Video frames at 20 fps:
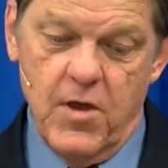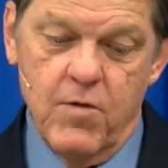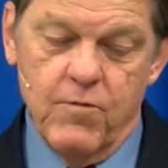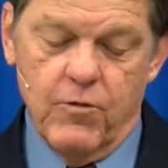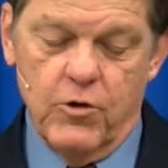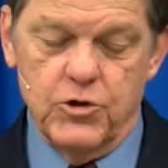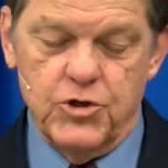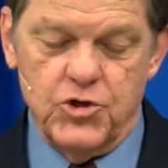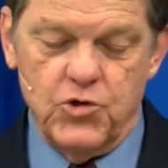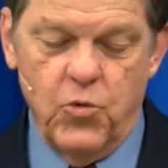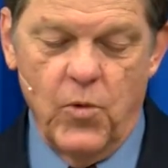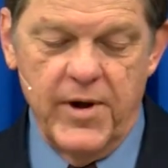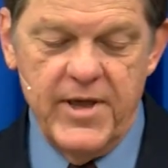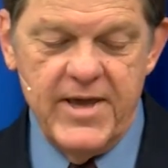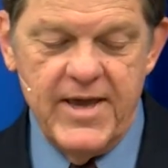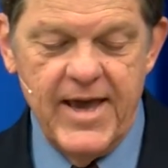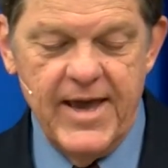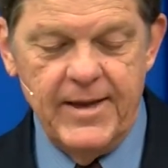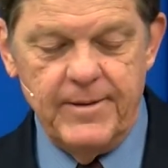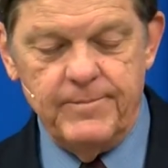Verse
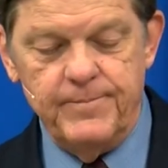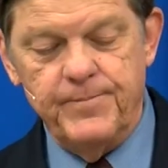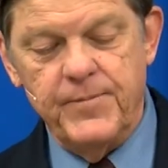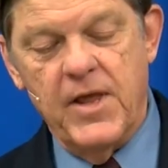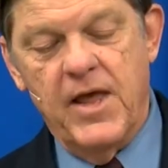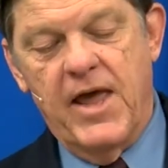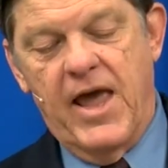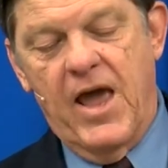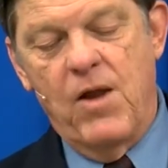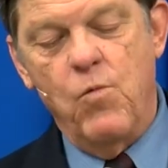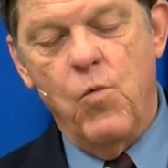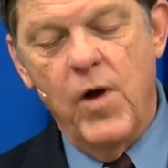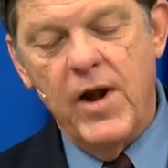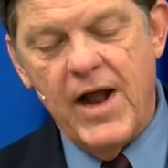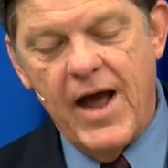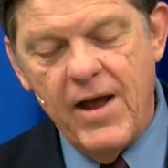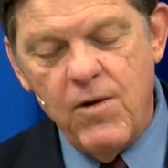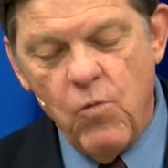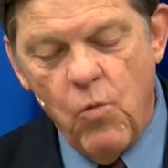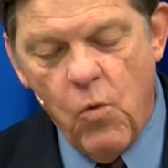28, and when
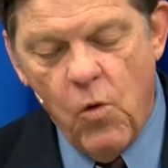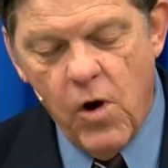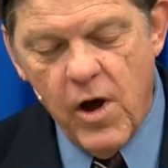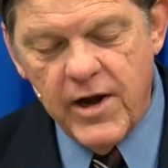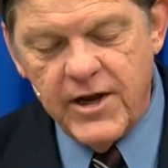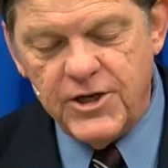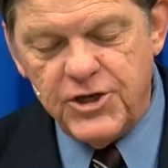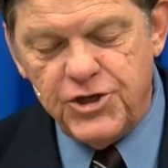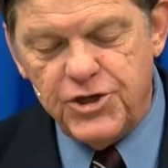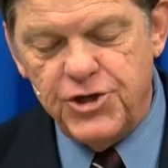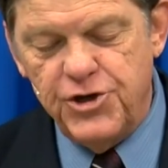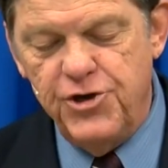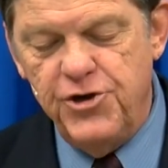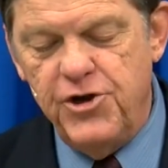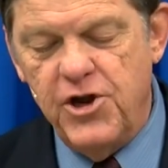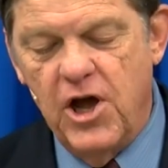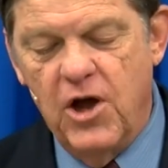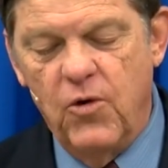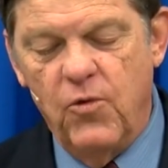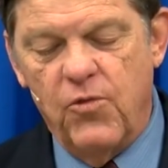I wanted to
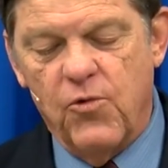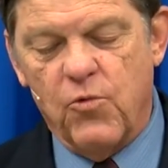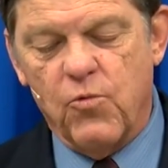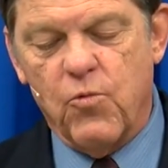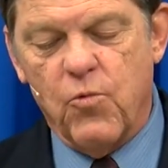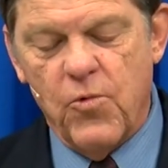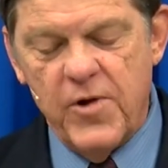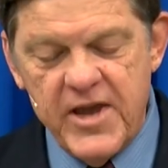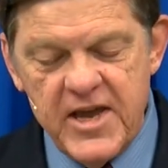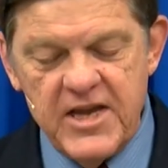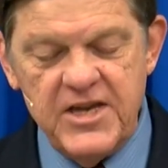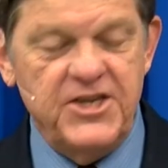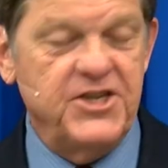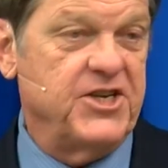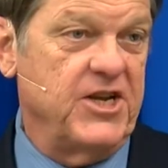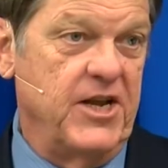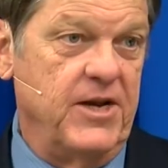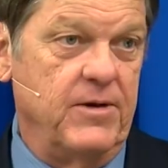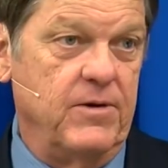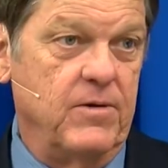know the
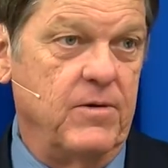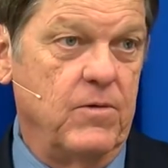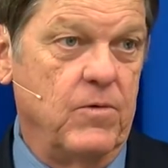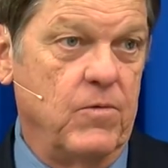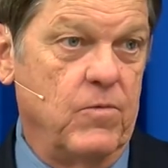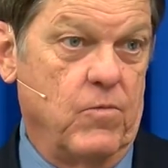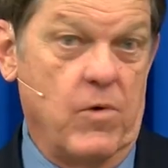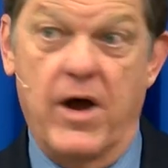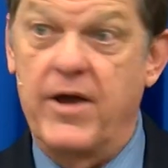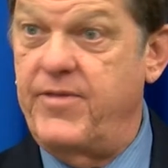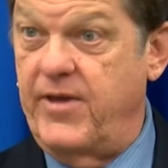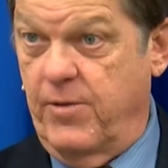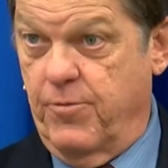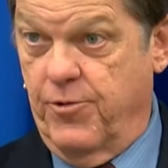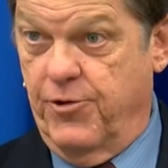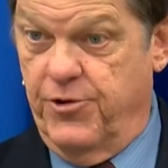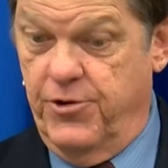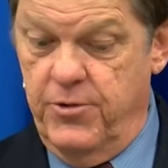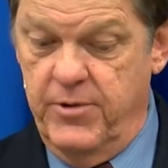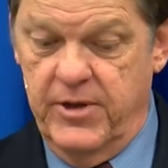reason why they were
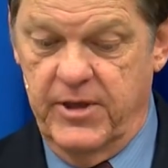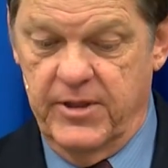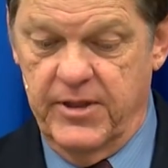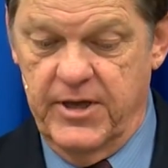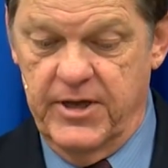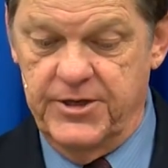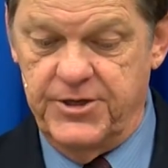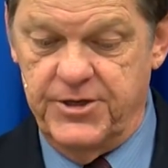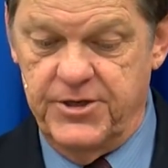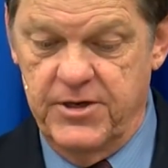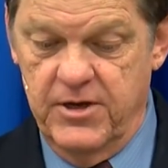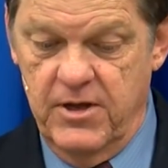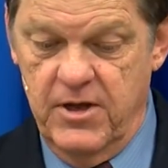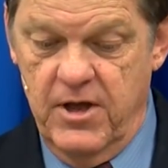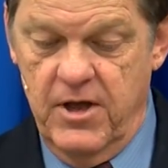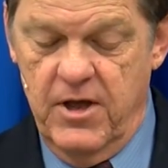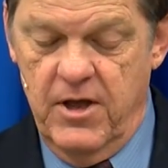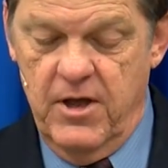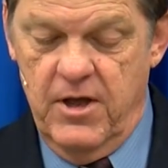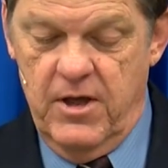doing this,
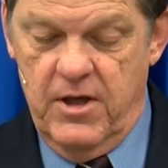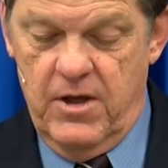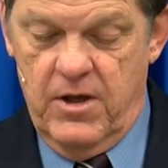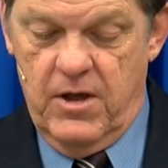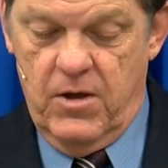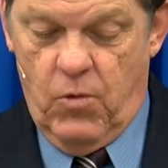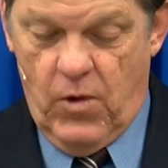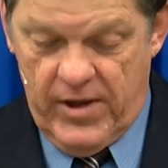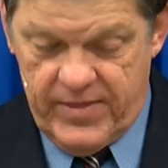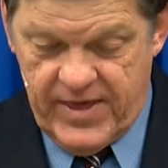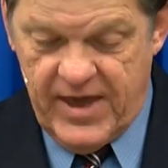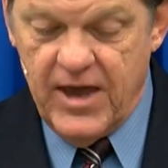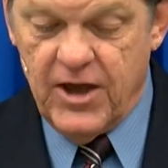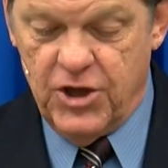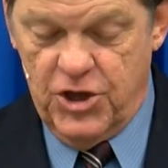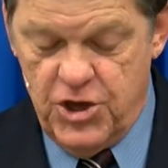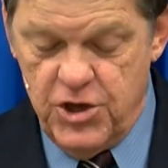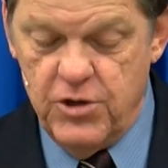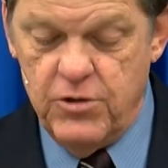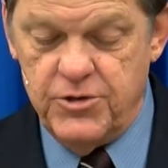why they
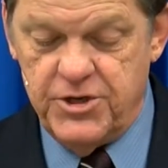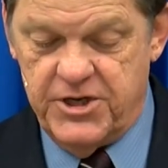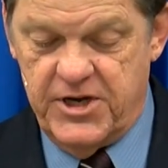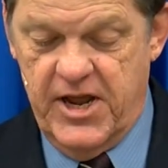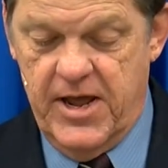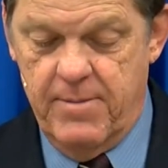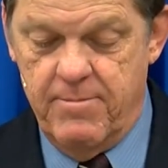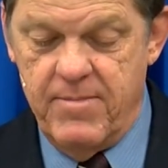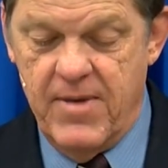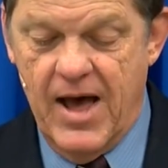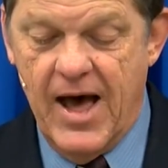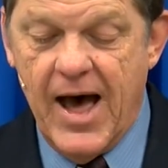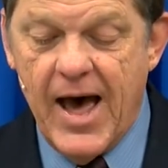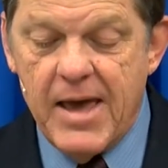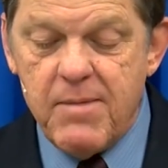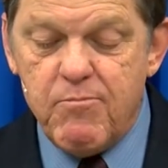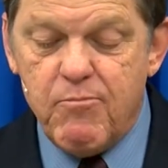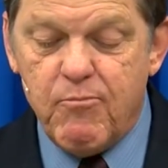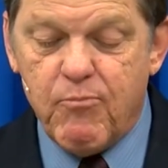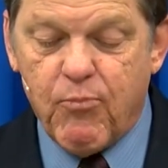accused him,
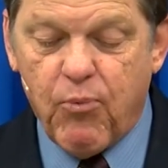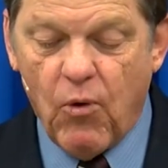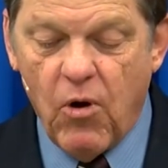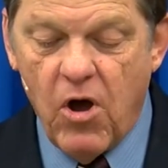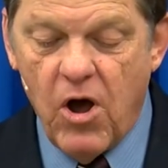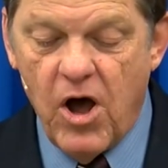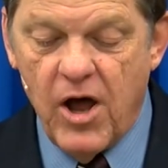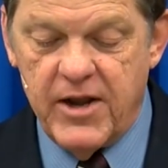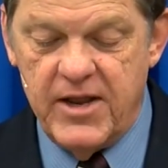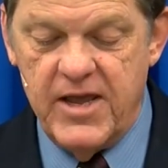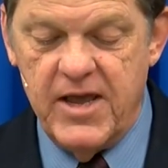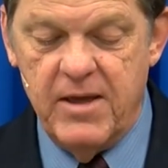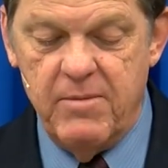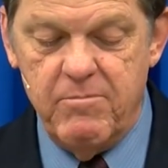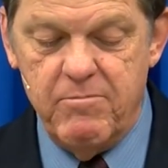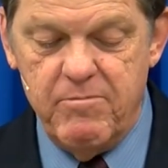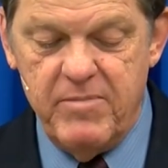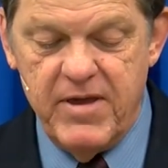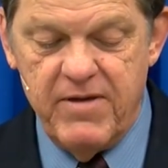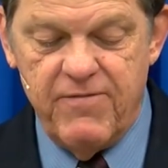I brought
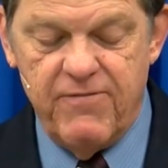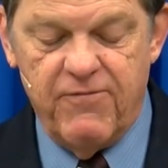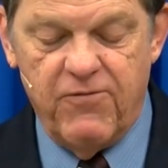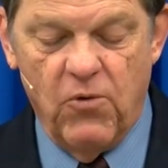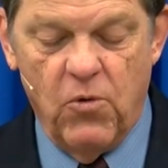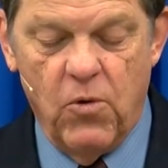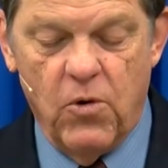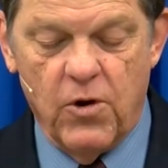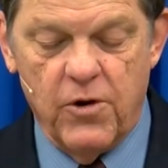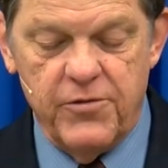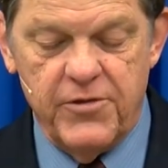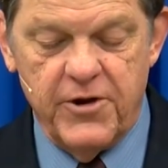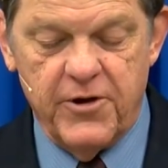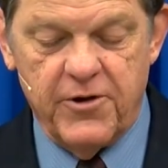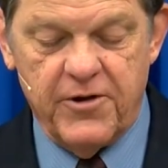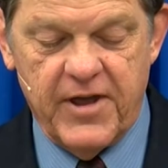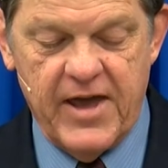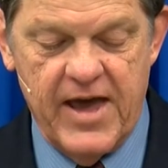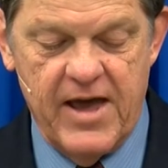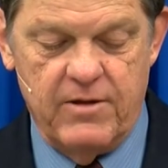him before their
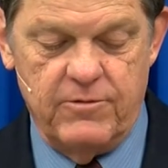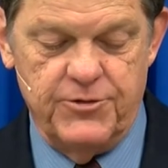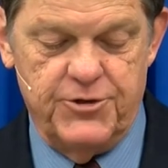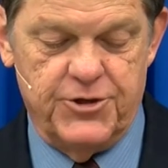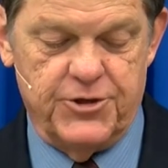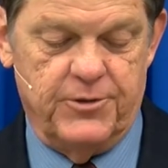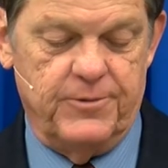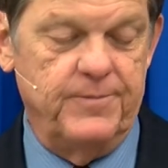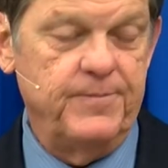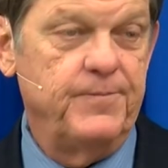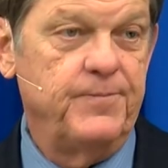council.